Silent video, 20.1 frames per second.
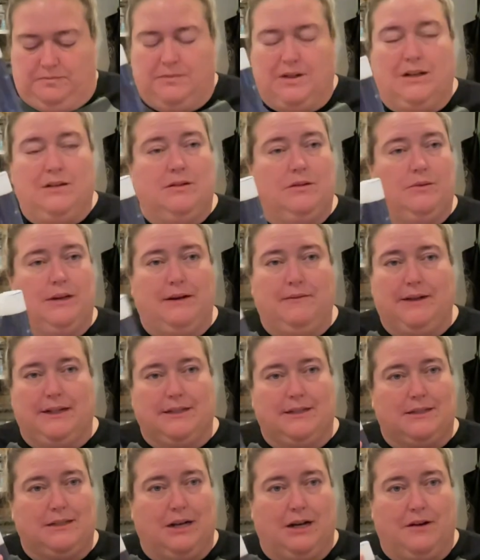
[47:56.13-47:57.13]
don't know why I've got
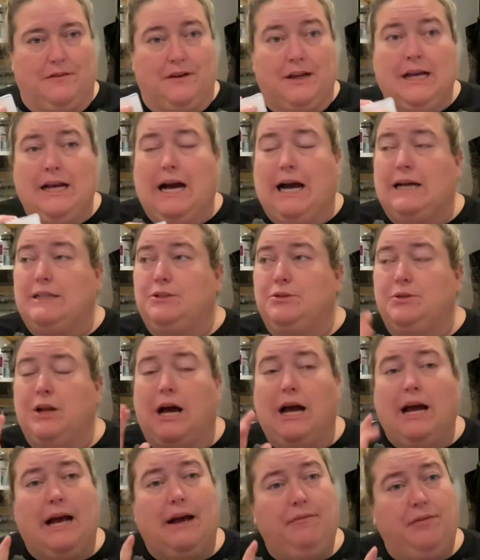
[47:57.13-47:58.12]
this cough. I do
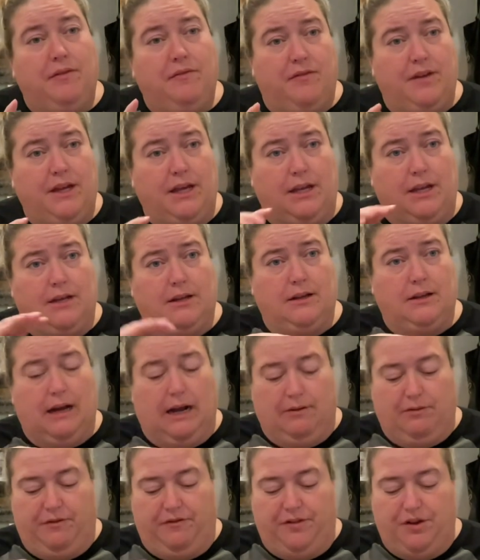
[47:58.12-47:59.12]
not have the vid. I
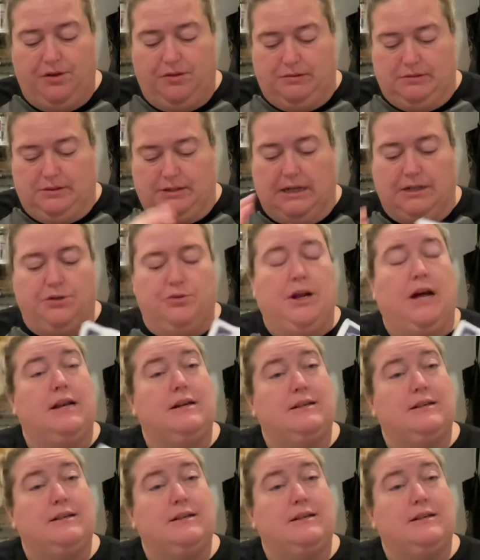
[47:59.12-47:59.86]
refuse. I do not